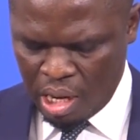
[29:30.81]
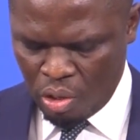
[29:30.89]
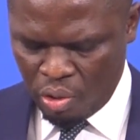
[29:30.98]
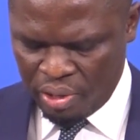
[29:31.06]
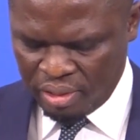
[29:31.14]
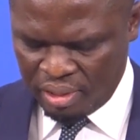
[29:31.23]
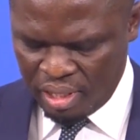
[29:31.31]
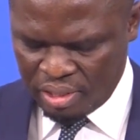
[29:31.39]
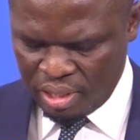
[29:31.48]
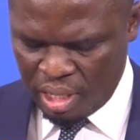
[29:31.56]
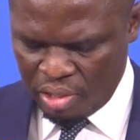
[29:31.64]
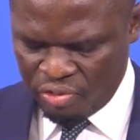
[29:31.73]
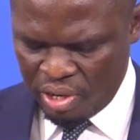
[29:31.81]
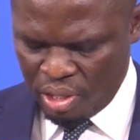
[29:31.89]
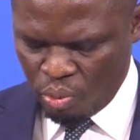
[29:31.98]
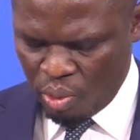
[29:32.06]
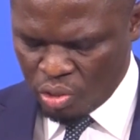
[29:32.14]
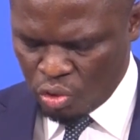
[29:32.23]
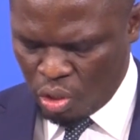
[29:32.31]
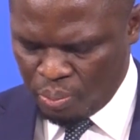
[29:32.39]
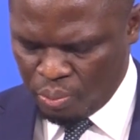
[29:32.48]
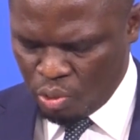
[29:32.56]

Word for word: an orientation and training workshop